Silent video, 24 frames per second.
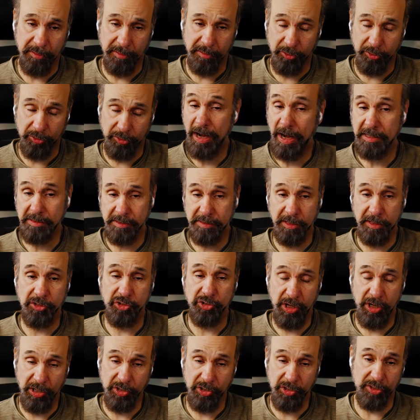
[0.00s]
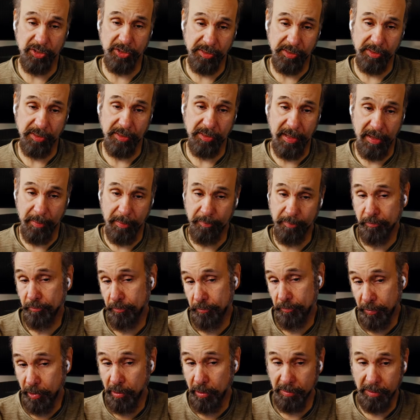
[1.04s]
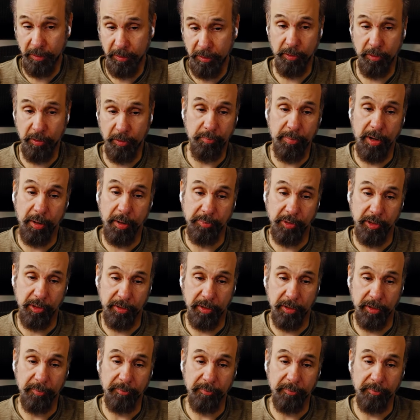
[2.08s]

drastic changes that probably weren't popular.